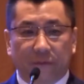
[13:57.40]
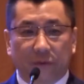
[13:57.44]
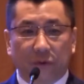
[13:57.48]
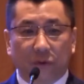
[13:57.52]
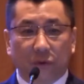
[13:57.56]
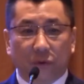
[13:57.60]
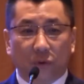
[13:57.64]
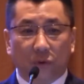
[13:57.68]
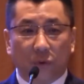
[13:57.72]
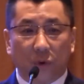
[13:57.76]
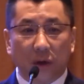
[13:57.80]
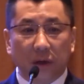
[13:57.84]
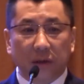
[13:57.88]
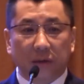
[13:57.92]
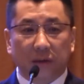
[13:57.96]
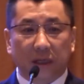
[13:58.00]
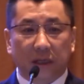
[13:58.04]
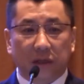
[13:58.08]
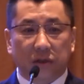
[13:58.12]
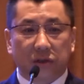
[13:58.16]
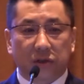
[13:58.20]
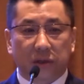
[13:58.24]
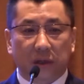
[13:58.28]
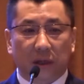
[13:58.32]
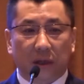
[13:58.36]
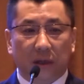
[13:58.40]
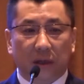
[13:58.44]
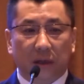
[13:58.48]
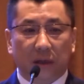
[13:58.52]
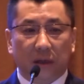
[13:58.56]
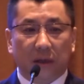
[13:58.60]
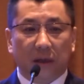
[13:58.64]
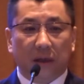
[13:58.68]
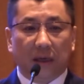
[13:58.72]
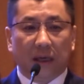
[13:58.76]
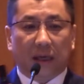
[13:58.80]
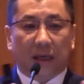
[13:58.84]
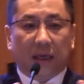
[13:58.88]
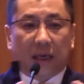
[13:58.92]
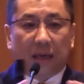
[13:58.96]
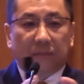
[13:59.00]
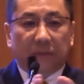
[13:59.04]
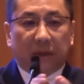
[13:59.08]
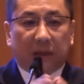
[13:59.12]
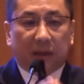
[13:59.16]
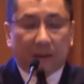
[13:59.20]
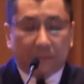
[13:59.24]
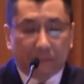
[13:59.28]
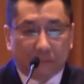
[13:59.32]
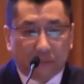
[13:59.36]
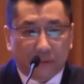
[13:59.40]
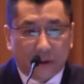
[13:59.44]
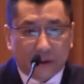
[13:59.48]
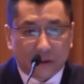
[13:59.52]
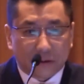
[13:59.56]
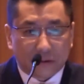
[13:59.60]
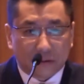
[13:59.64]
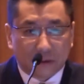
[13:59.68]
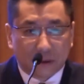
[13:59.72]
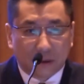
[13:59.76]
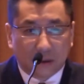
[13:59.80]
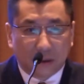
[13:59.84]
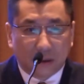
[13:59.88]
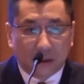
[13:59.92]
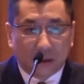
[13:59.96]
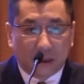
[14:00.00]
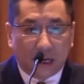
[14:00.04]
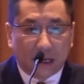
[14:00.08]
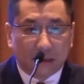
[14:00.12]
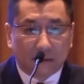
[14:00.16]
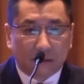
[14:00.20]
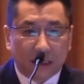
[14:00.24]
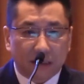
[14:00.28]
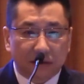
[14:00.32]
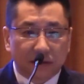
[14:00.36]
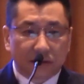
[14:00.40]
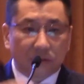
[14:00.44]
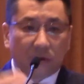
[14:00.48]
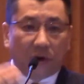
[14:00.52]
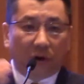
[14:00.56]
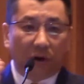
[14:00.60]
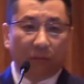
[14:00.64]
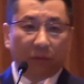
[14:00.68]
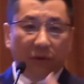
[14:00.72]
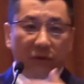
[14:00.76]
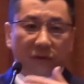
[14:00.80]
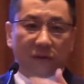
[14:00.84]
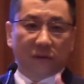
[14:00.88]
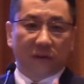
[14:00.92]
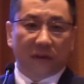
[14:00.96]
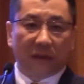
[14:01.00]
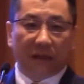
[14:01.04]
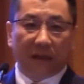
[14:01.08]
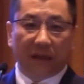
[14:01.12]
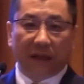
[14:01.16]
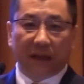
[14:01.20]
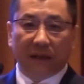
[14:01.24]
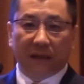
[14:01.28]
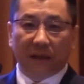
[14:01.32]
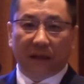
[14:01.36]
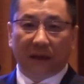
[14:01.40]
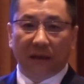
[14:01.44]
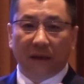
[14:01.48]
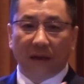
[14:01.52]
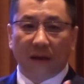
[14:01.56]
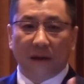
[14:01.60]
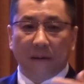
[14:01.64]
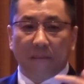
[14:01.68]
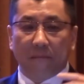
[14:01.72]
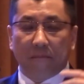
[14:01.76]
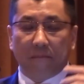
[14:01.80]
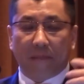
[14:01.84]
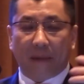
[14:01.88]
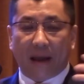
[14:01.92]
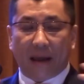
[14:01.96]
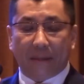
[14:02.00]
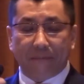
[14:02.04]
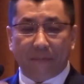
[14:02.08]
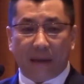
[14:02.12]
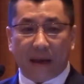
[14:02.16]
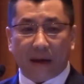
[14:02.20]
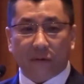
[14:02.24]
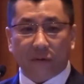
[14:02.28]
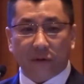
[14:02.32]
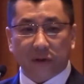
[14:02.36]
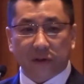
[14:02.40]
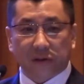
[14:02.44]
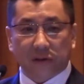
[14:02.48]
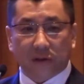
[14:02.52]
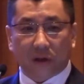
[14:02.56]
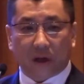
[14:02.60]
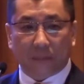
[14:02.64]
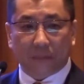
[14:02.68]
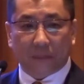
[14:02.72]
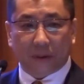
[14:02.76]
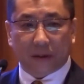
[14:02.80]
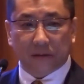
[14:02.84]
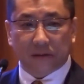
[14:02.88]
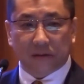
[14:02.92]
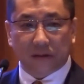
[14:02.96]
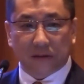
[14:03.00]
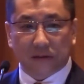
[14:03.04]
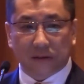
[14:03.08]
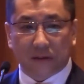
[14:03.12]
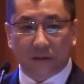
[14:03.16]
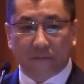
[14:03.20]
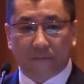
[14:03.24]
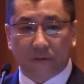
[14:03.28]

you don't want to touch it, it can be compressed. And that's almost in the macroscopic system